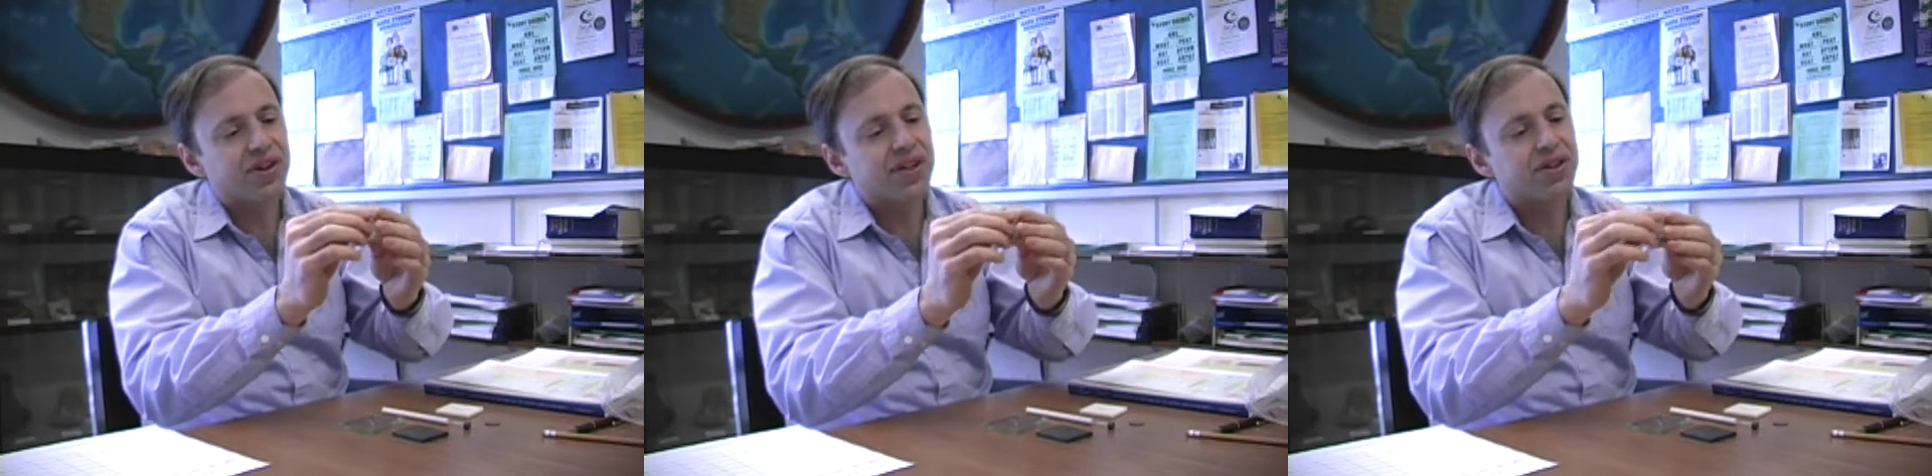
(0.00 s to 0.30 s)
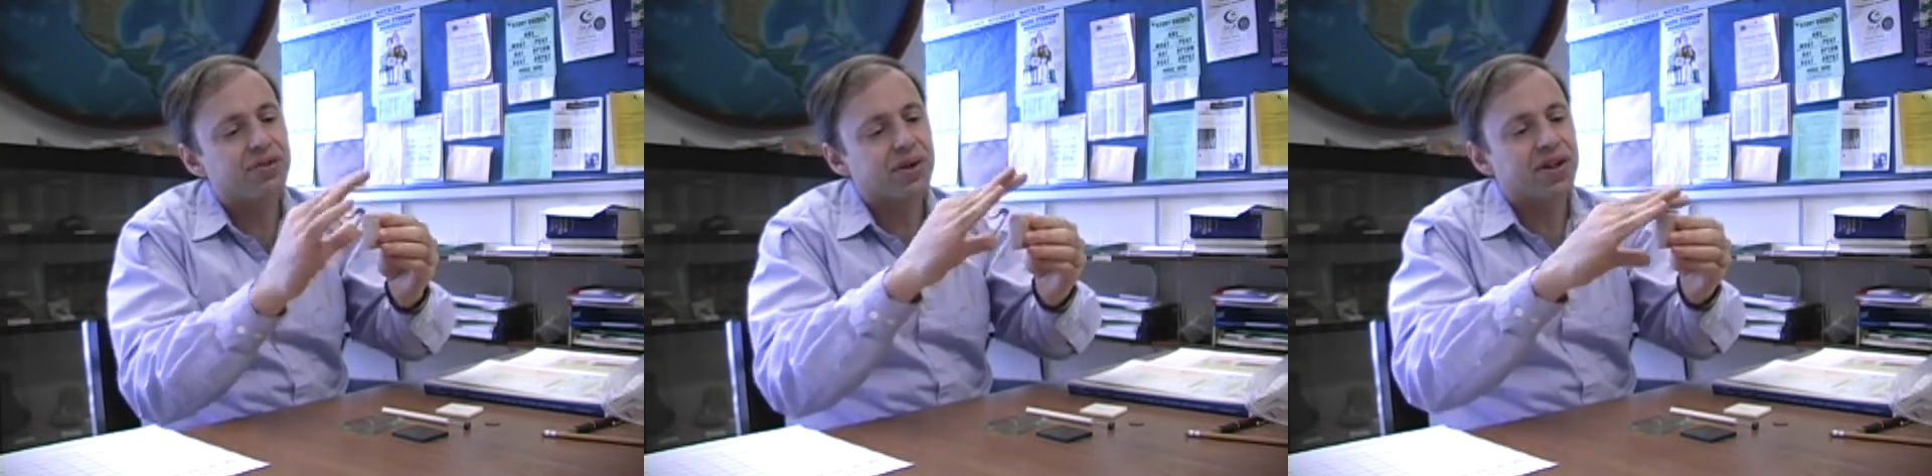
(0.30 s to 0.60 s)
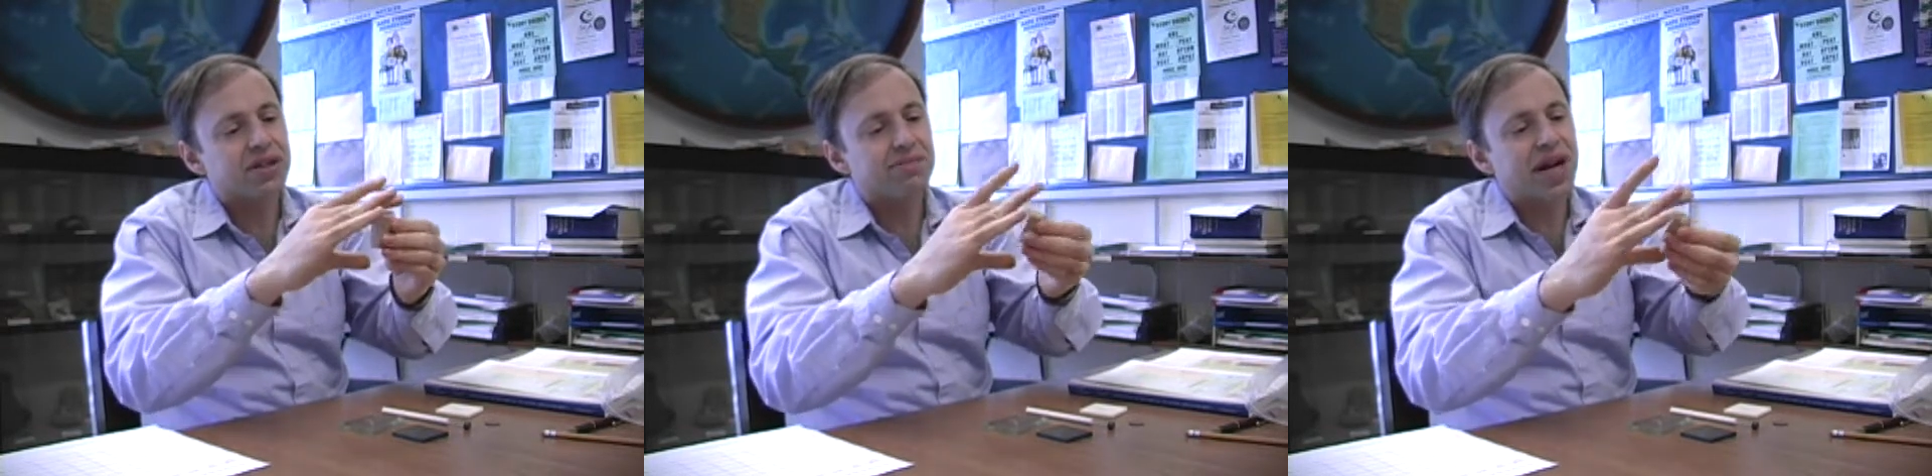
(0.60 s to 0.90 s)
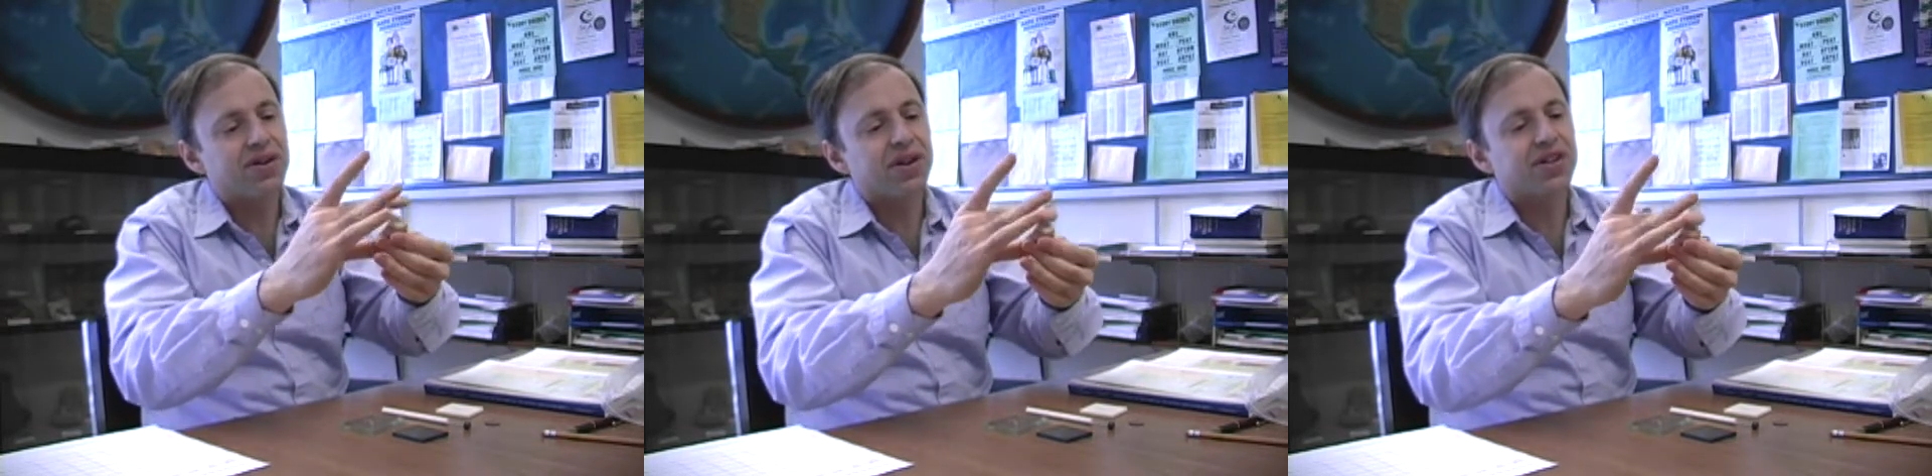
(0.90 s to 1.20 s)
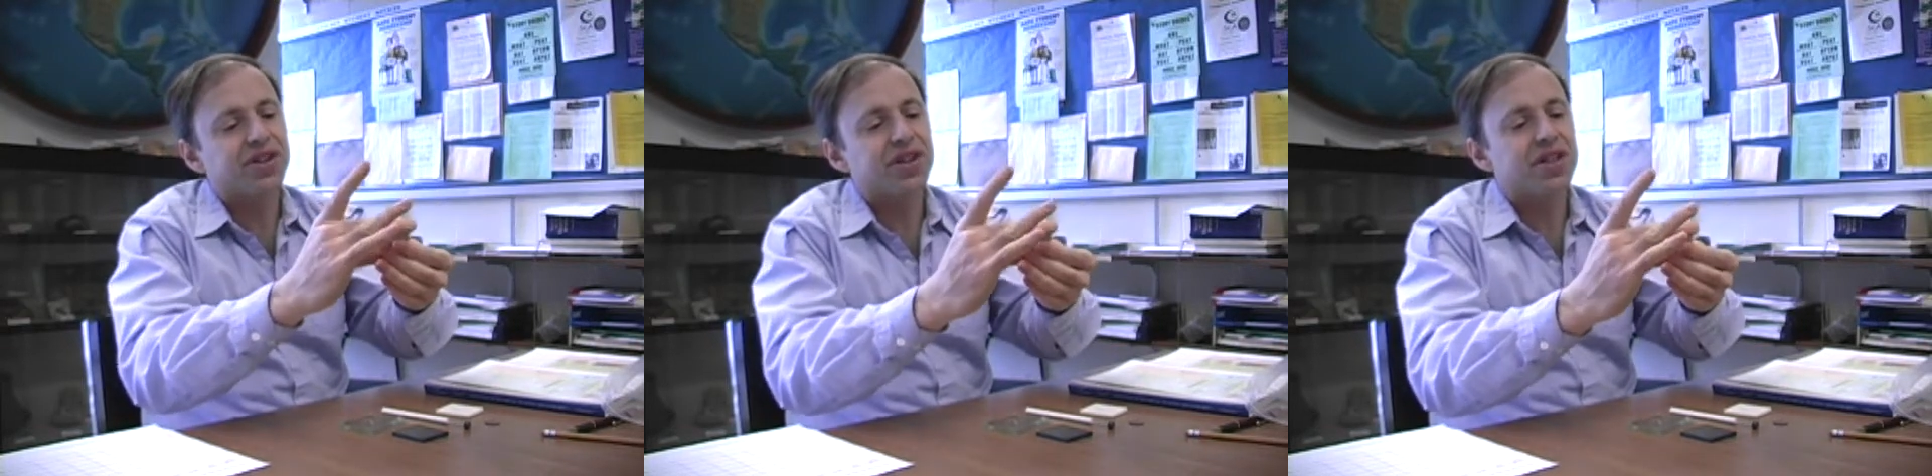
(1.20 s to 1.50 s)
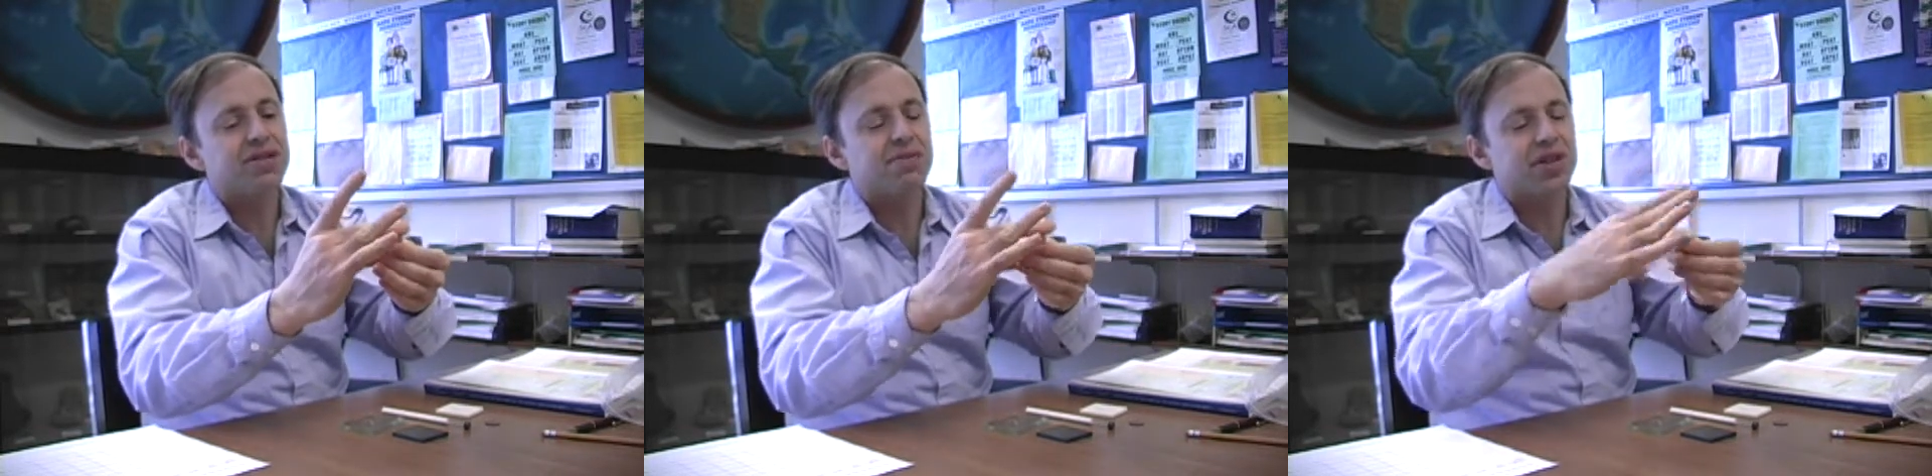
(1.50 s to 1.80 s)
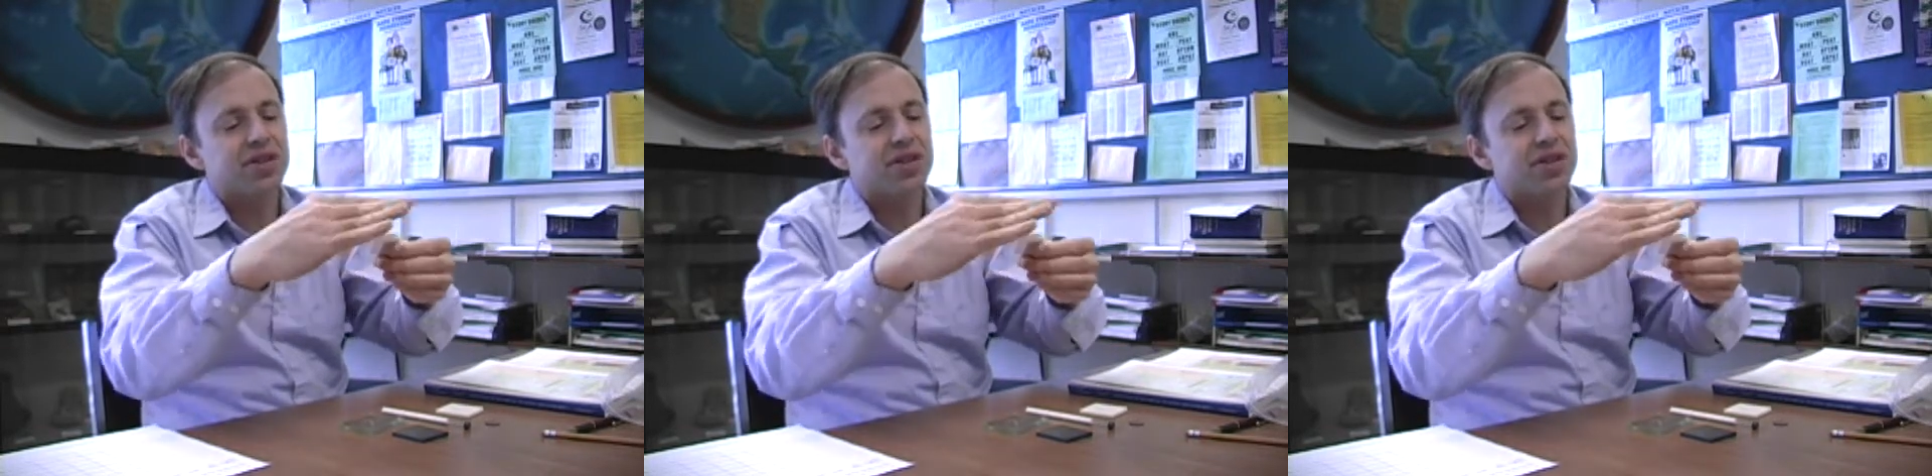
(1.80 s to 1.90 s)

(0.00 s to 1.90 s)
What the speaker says: Well, there's one that's parallel to this one,